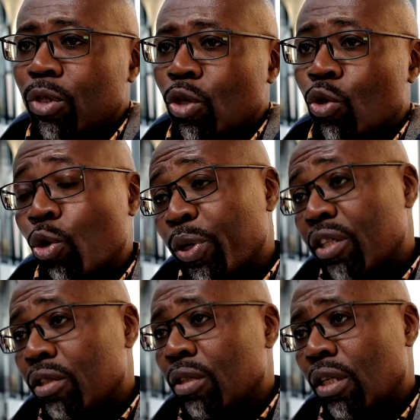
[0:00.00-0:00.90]

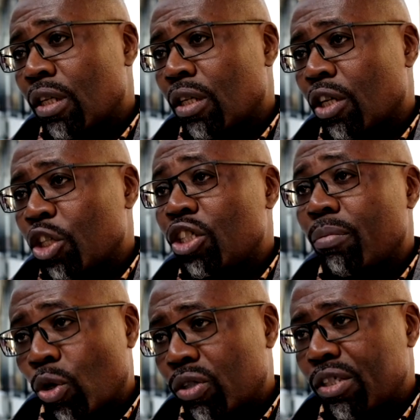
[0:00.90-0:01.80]
growing in
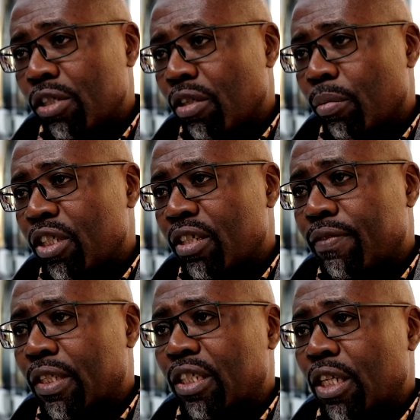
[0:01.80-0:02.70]
democracy in many
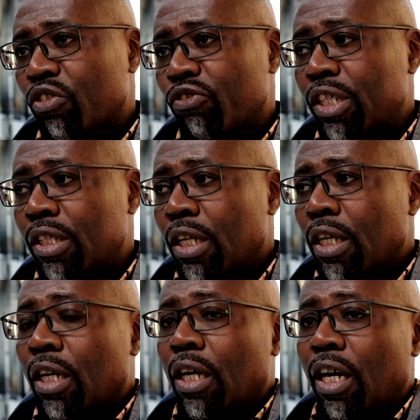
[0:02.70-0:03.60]
African countries.
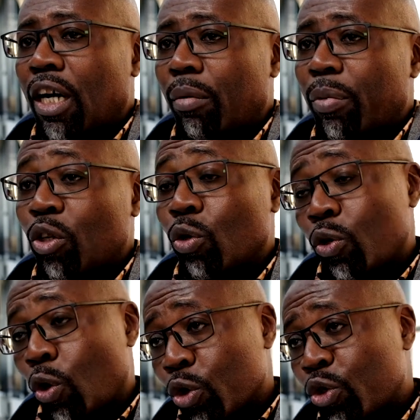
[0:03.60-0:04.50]
But
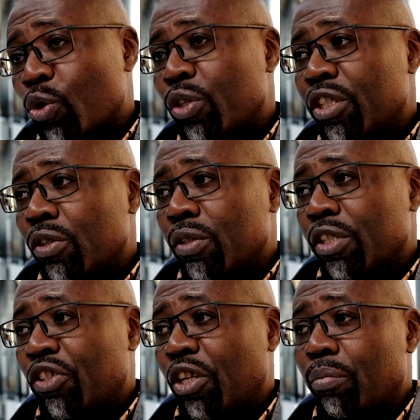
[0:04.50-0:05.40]
also on
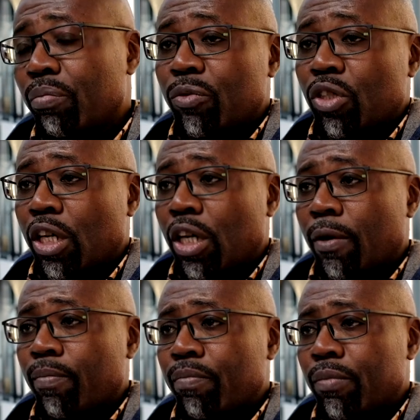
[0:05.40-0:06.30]
the same
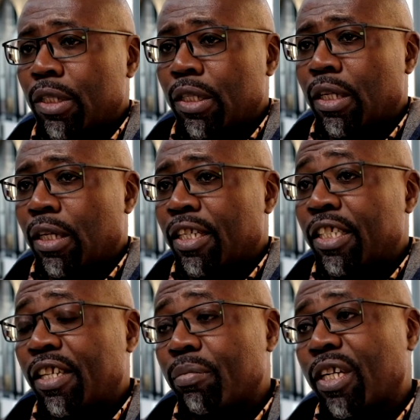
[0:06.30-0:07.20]
at
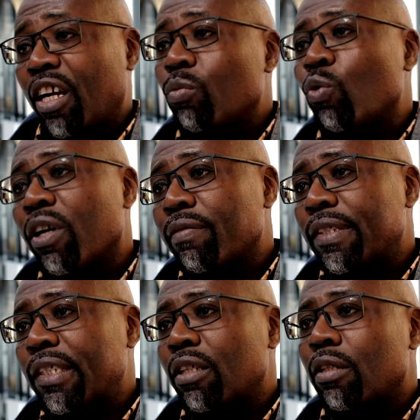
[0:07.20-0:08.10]
the same time, we have
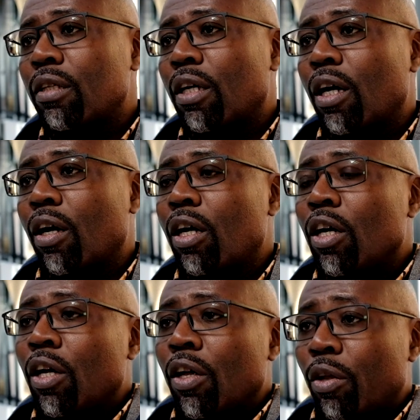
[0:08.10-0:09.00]
seen
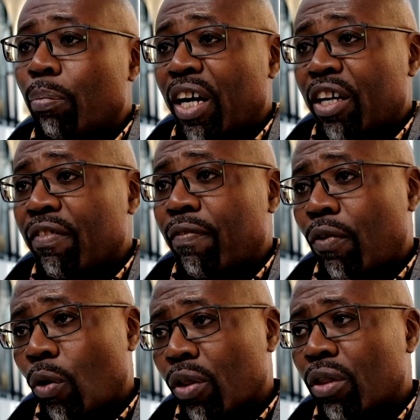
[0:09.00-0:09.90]
the back and
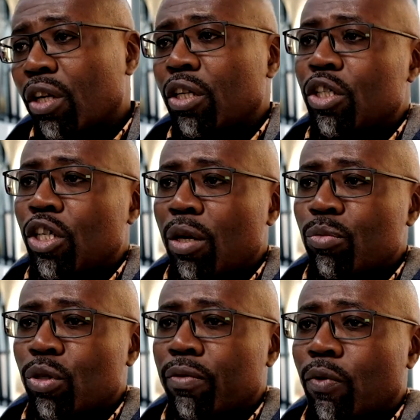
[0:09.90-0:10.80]
forth in
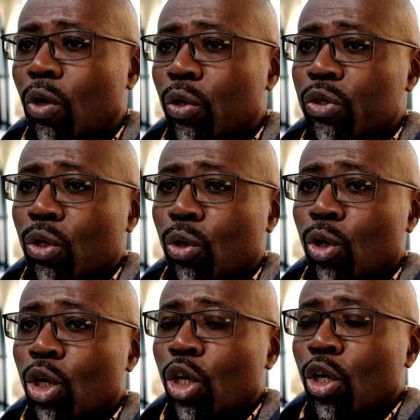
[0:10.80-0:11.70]
terms of
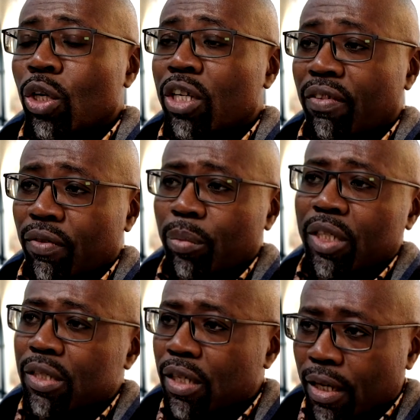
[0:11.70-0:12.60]
also
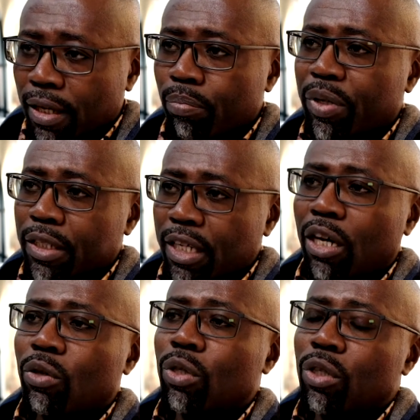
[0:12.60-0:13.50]
governments clamping
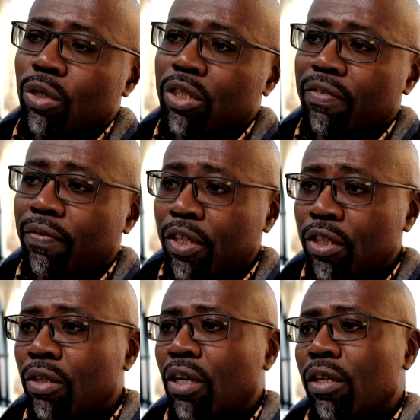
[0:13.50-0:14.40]
down on the
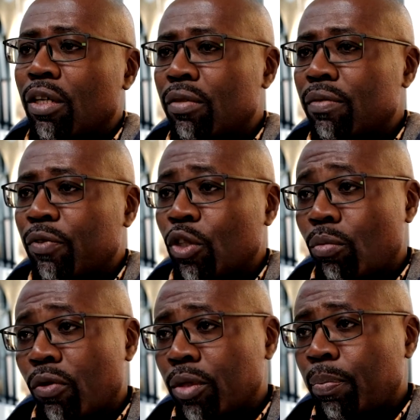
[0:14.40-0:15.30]
free
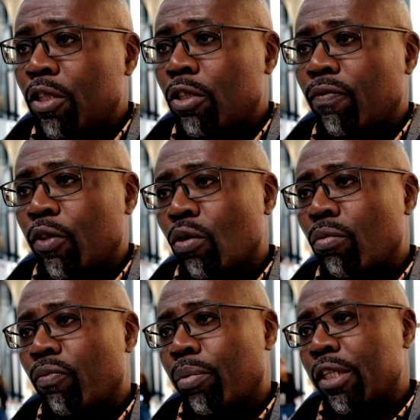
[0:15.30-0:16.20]
freedom of speech, freedom
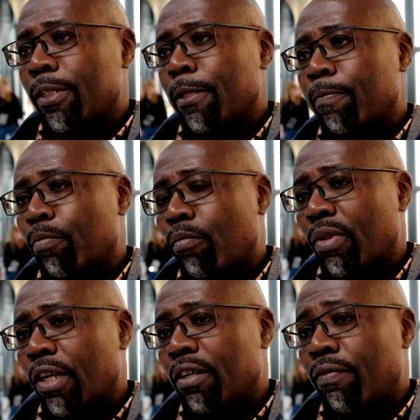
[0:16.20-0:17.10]
of press,
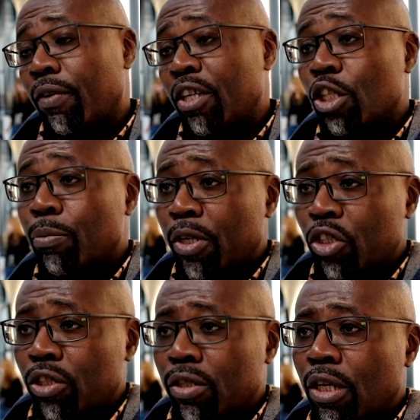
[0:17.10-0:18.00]
and free
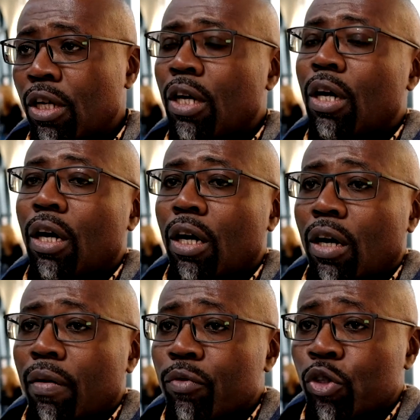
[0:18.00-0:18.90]
expression.
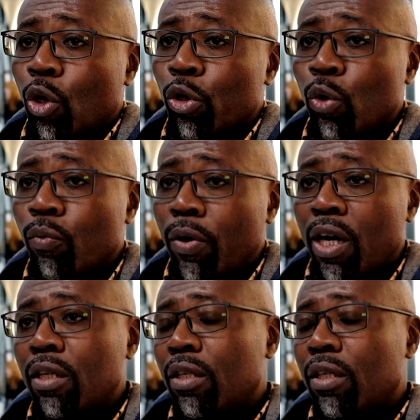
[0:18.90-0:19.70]
So you've had